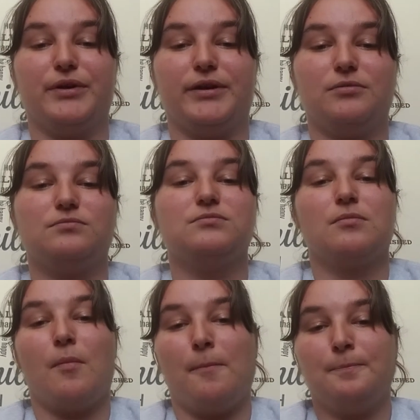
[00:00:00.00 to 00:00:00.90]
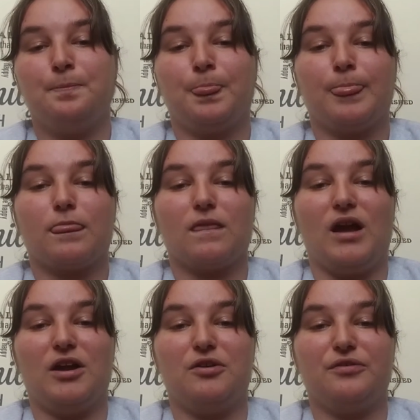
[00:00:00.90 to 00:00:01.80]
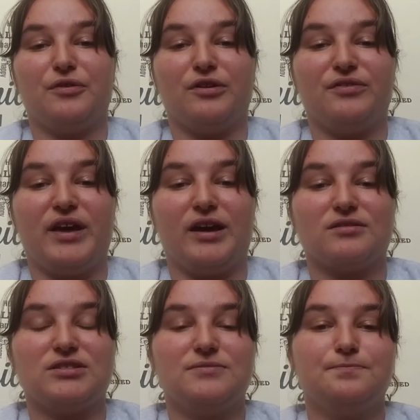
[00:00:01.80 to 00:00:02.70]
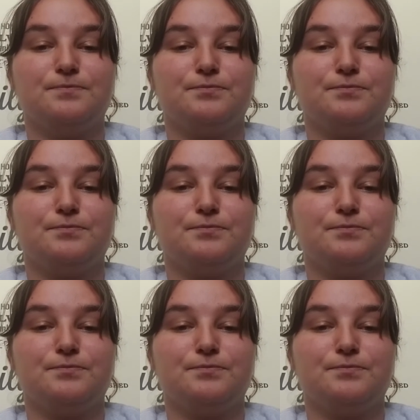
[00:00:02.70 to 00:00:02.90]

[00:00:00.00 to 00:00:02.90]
But I know for a fact,